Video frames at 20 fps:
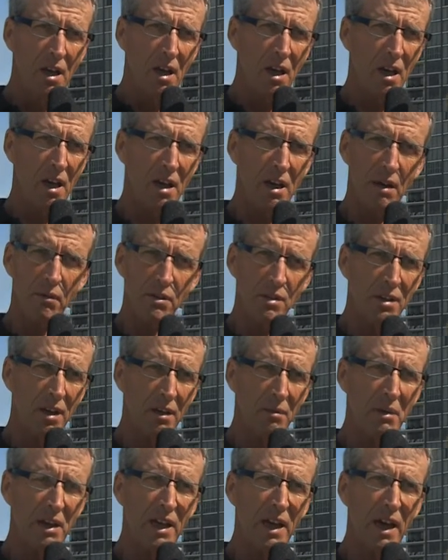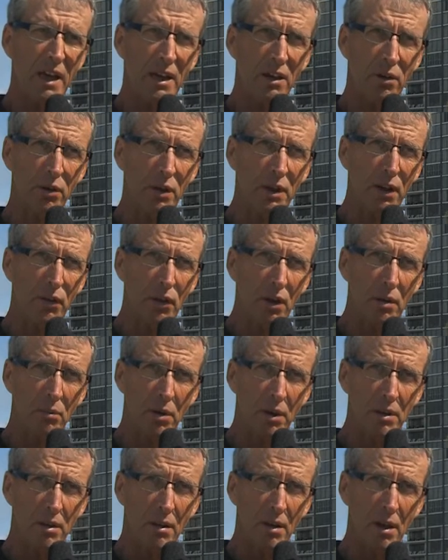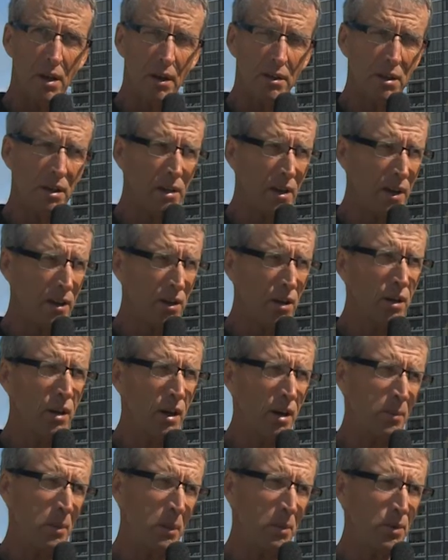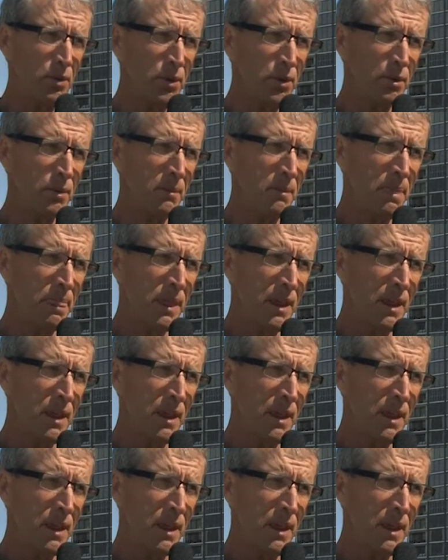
and I was not a mechanic or anything, but I did like a lot of people do.